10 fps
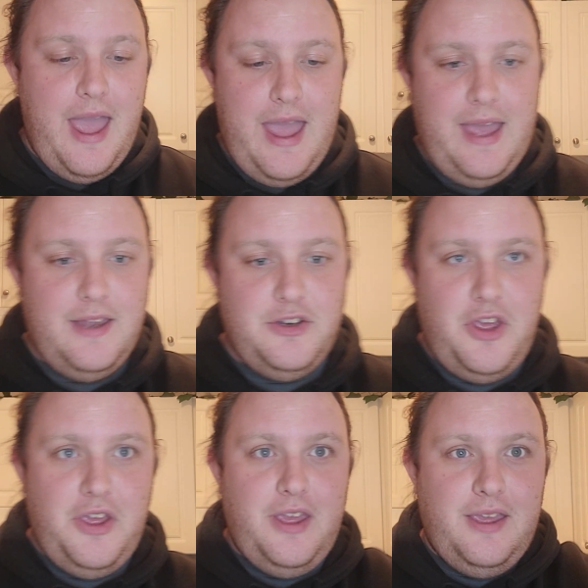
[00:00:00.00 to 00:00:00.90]
and
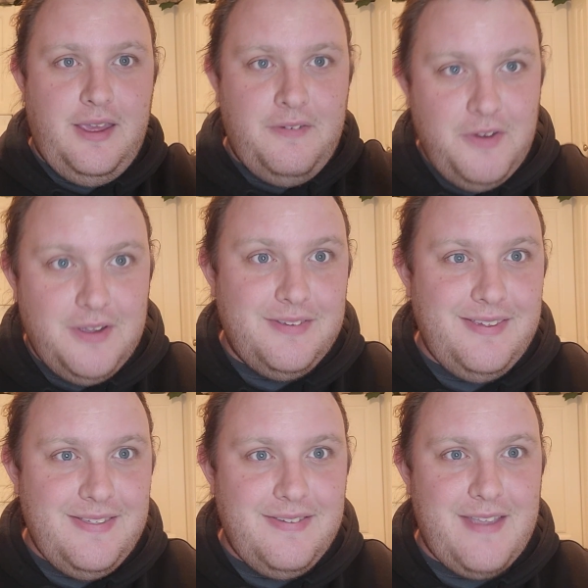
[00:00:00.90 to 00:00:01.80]
if you can
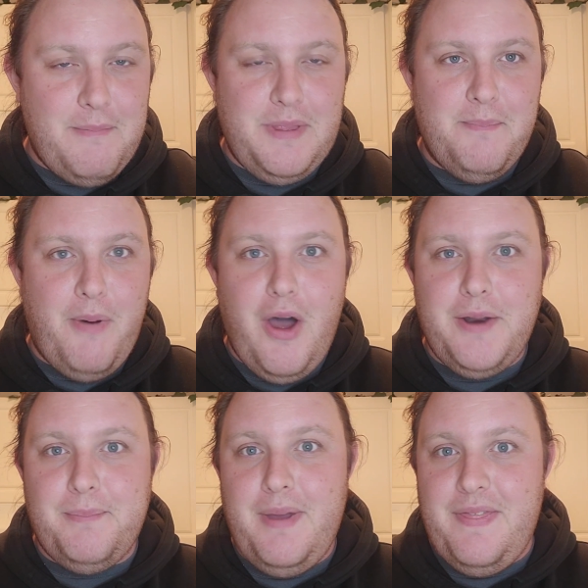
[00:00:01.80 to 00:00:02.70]
see the stem in the
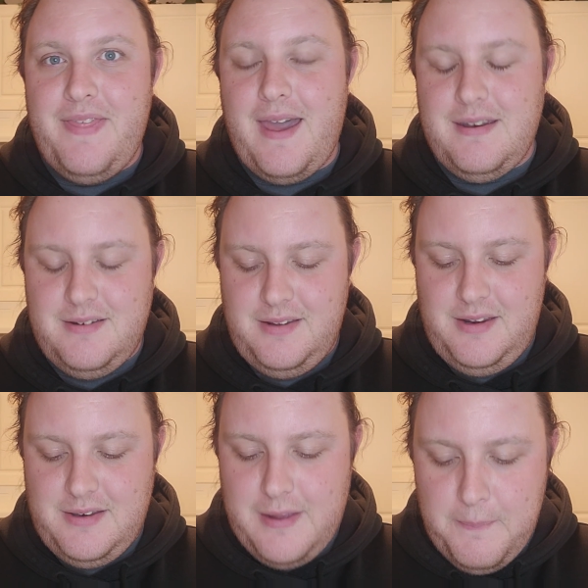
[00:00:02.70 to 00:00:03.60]
bottom, that
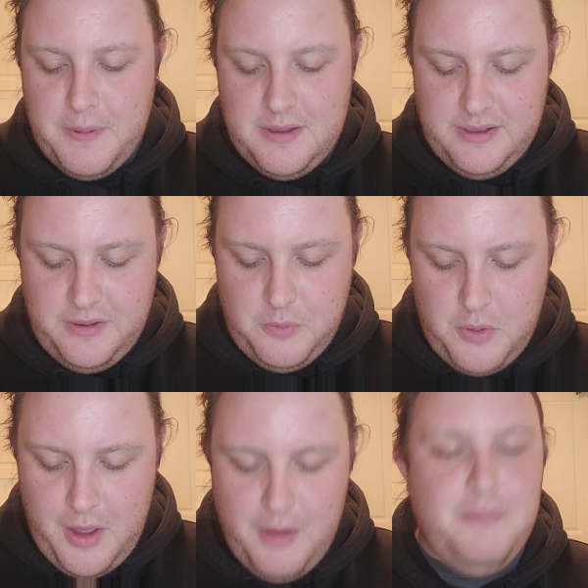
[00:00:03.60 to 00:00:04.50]
typically
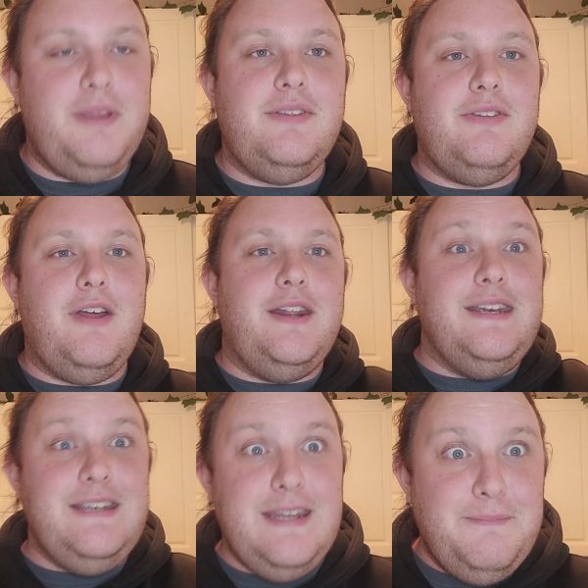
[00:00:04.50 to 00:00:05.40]
means it's not a
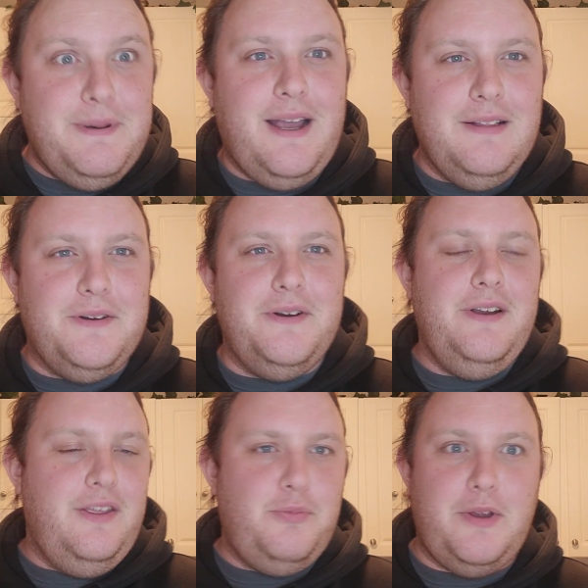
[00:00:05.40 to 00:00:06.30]
deep color,
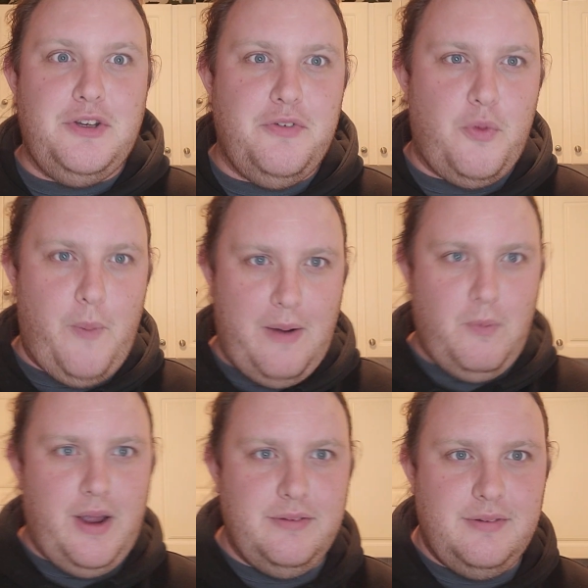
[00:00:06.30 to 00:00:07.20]
especially for red
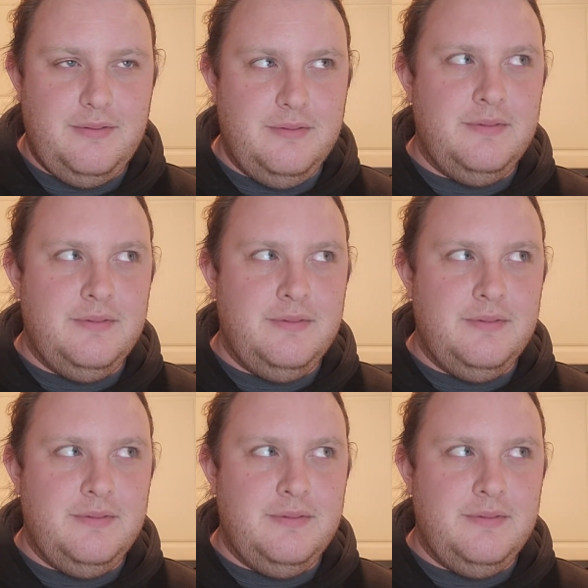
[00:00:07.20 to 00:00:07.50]
wines.